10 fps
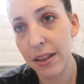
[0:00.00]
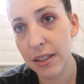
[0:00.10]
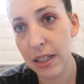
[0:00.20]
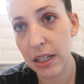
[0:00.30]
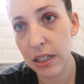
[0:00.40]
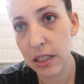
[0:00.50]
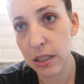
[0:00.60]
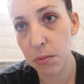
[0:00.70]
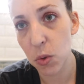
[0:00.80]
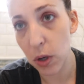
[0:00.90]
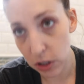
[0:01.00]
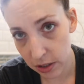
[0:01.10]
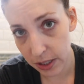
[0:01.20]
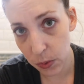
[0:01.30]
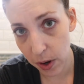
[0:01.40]
let's get into some
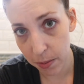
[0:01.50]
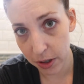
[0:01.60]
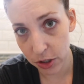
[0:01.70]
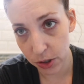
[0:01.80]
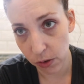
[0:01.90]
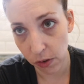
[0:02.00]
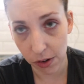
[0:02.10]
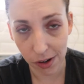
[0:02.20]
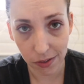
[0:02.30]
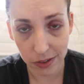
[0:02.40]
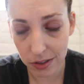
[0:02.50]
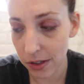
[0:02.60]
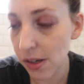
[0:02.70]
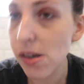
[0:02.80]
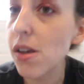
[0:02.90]
swatches. That's why I'm hunched over,
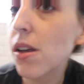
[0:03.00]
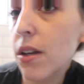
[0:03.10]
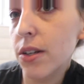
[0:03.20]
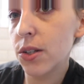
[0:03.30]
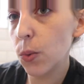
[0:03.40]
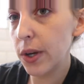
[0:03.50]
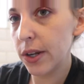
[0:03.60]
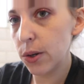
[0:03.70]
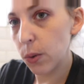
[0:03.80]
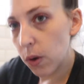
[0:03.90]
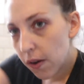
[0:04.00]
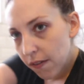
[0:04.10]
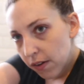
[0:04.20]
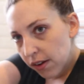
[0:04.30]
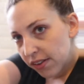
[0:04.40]
obviously. So we can do
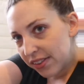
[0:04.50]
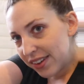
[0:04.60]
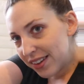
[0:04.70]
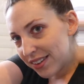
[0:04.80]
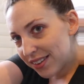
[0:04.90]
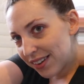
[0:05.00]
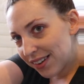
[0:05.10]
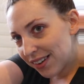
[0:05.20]
this.